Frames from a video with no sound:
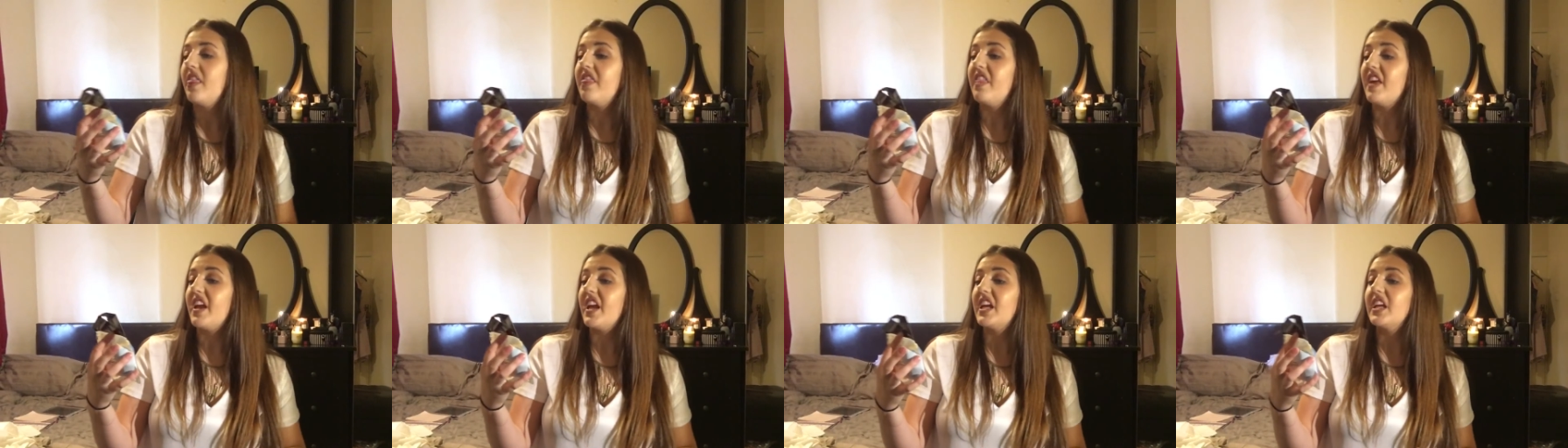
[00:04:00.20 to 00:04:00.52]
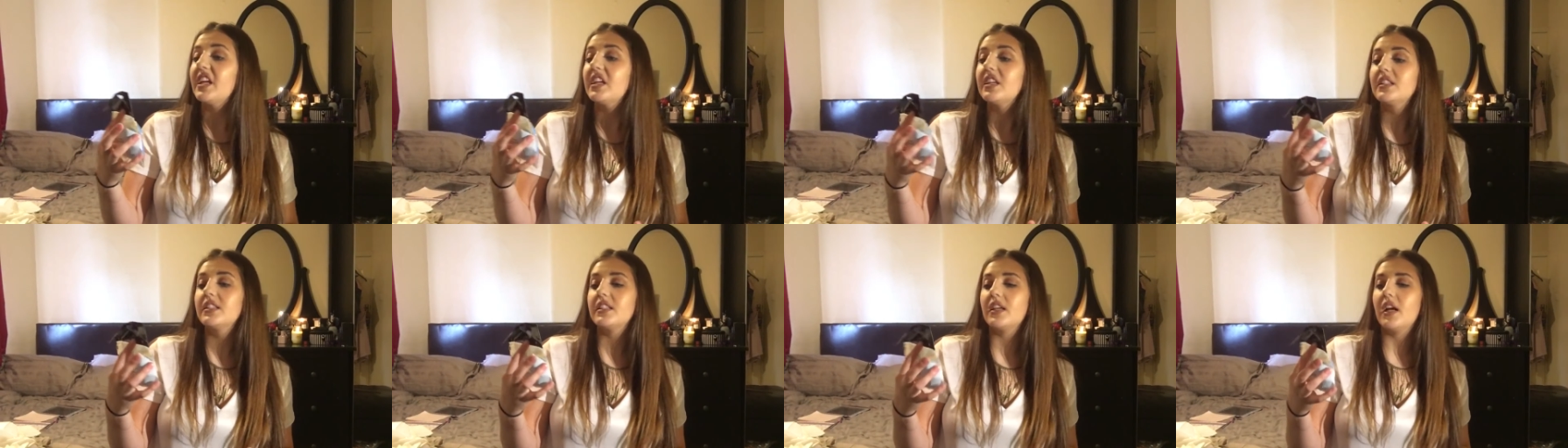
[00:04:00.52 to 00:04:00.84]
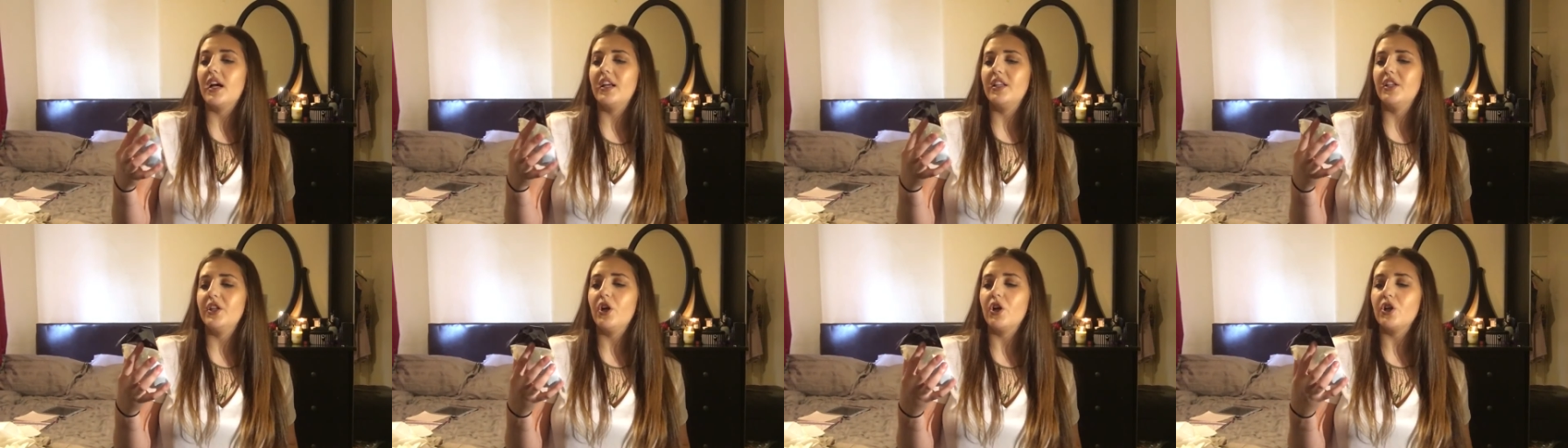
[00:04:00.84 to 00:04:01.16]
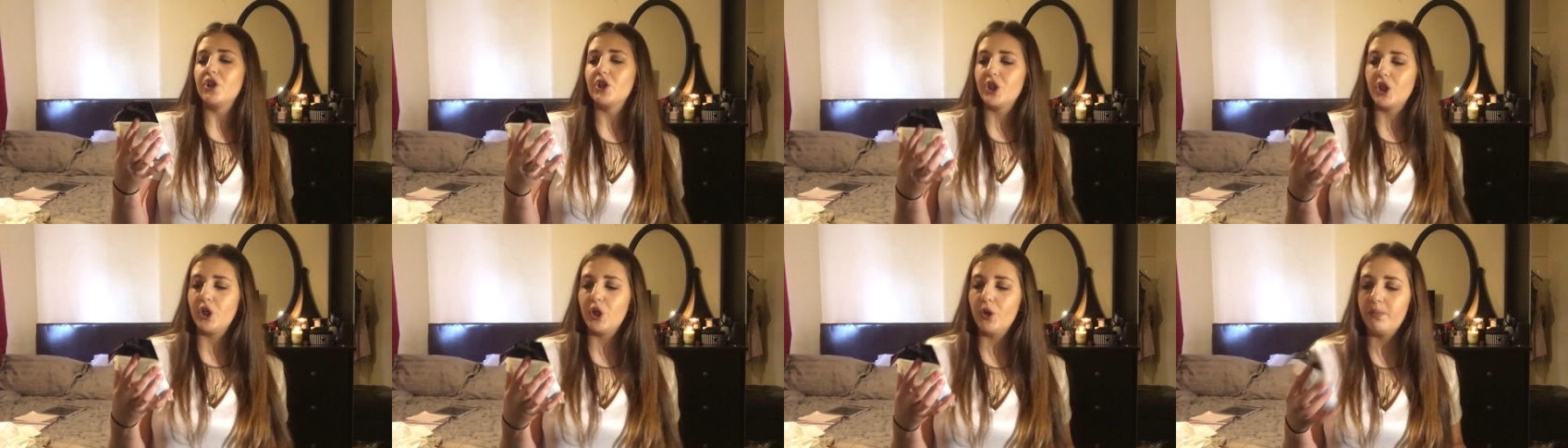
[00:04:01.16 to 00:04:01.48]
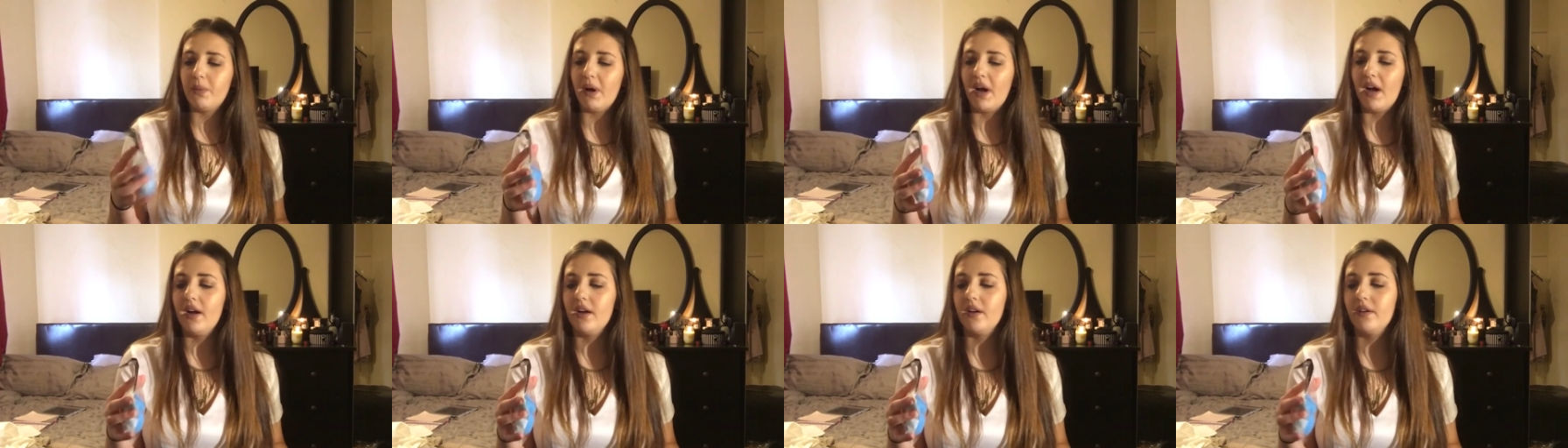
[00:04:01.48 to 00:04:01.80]
things and you got a
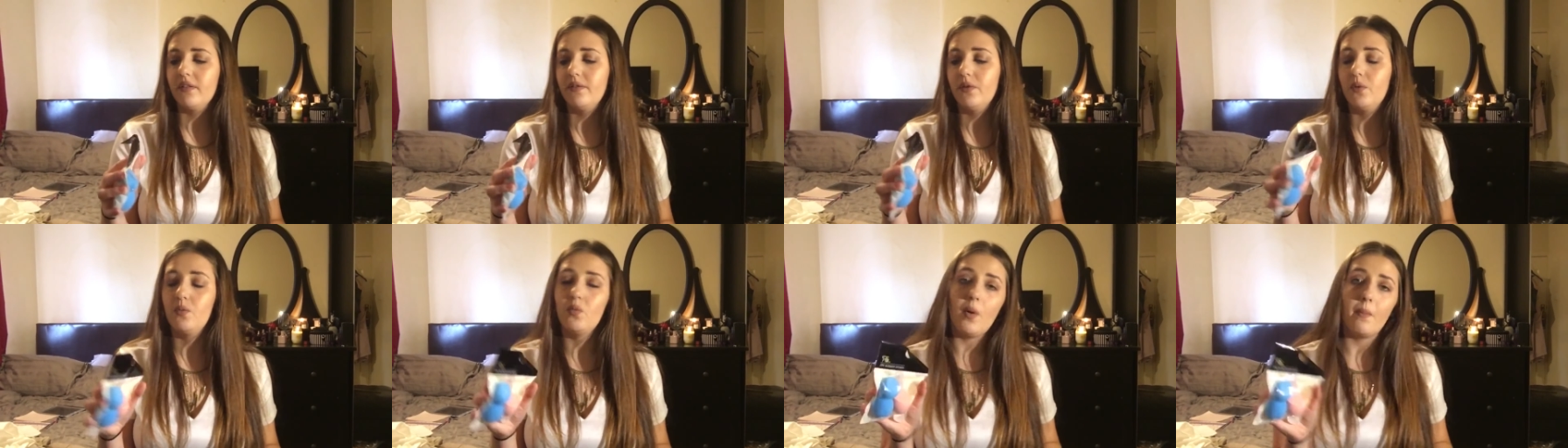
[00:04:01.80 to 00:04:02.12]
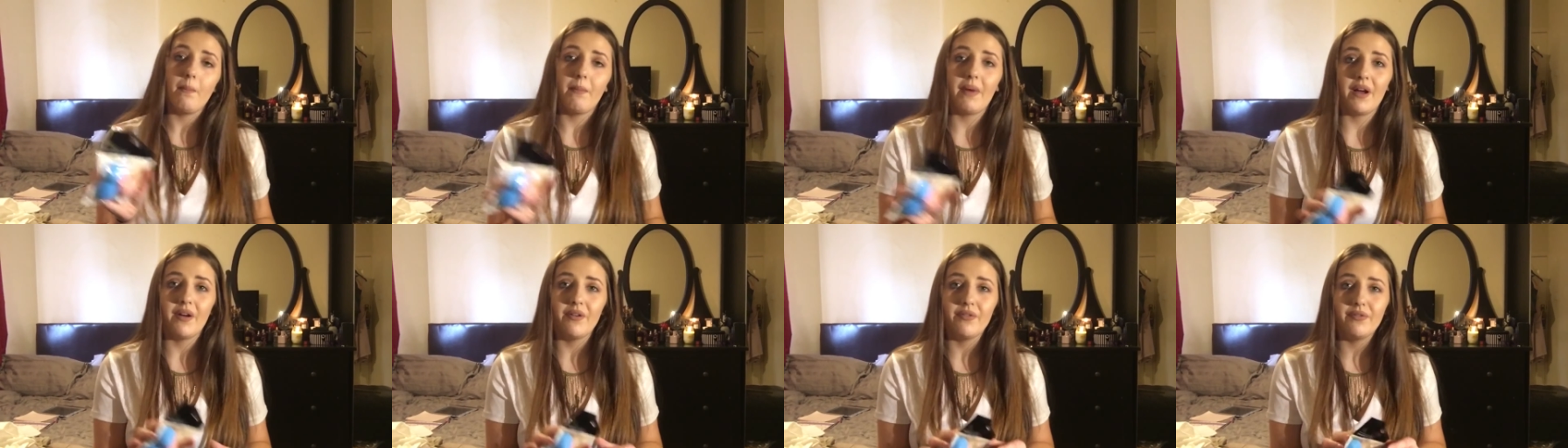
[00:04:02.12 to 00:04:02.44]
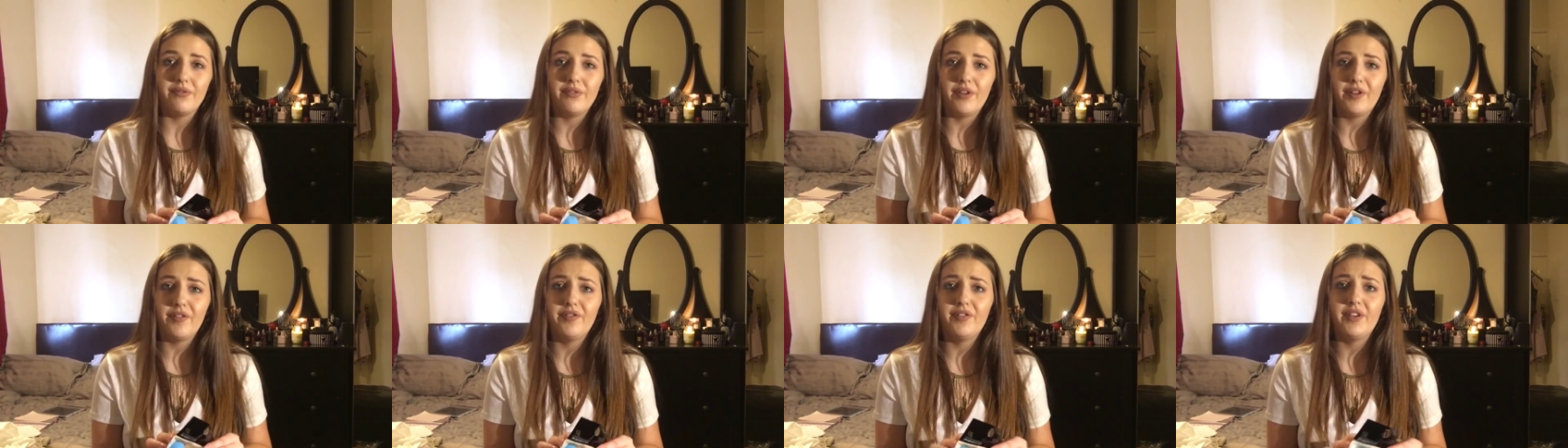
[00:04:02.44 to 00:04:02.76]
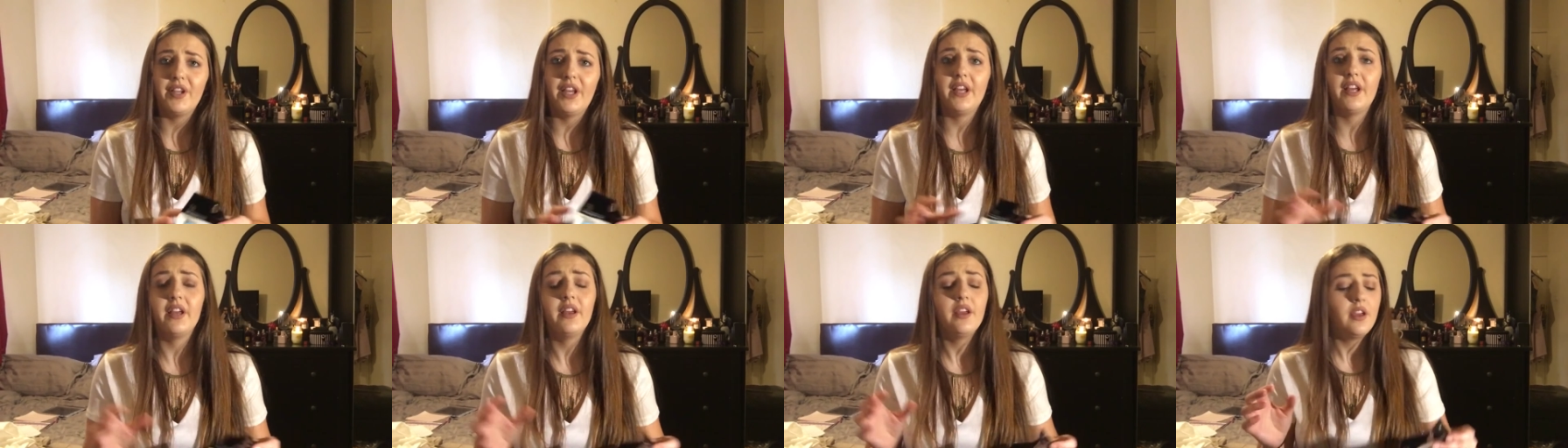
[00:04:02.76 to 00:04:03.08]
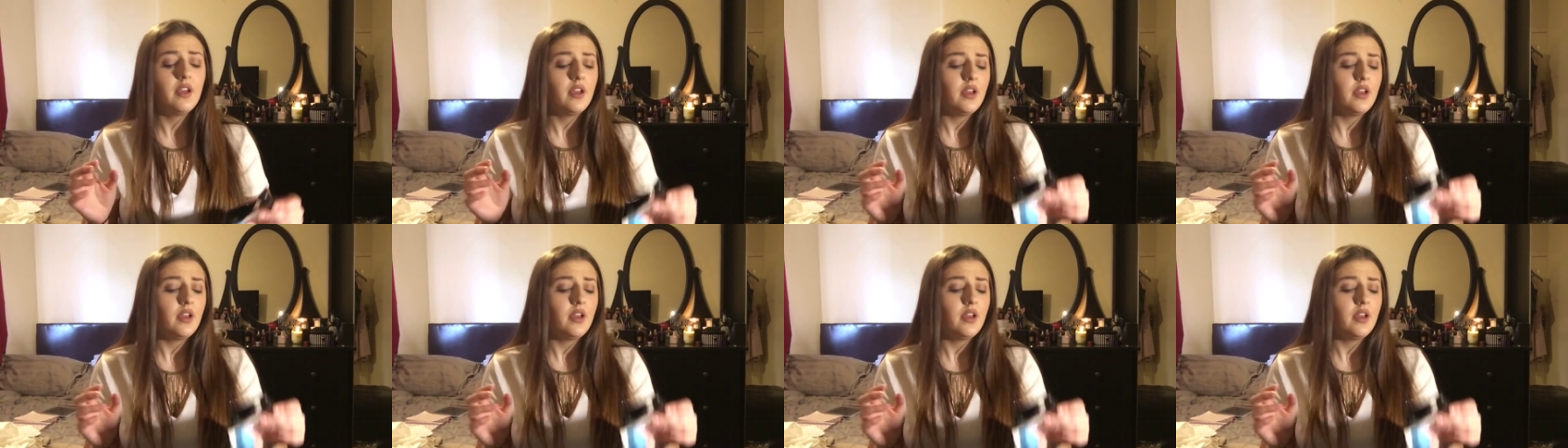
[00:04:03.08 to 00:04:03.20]
two pack for £1.50